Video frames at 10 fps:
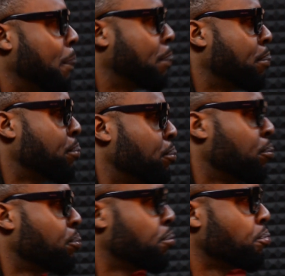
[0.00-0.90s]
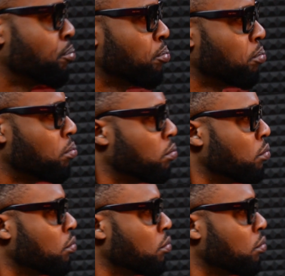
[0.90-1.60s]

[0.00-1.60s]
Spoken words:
about when you marry, your career